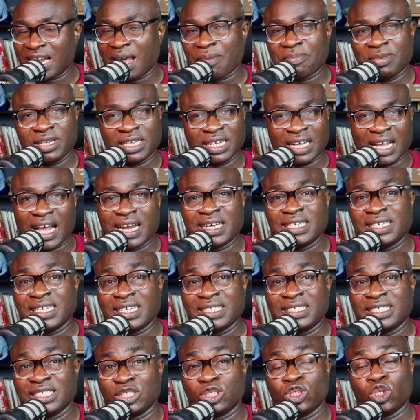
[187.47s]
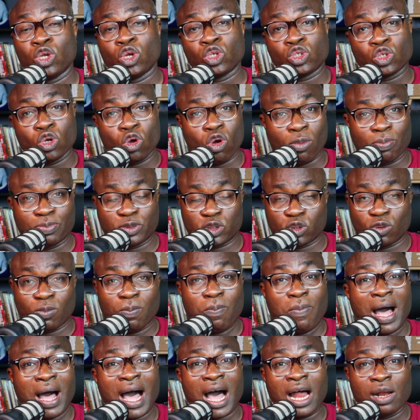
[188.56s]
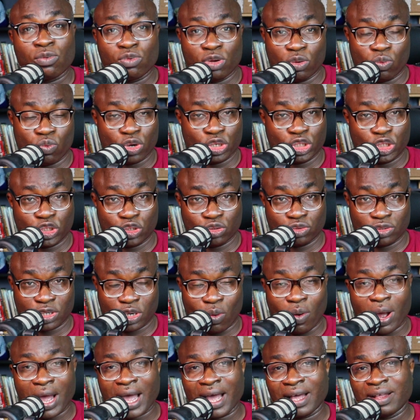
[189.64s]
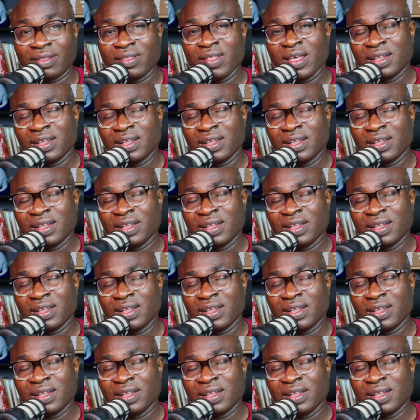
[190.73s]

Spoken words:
that means the candidate is not up to par with what you require.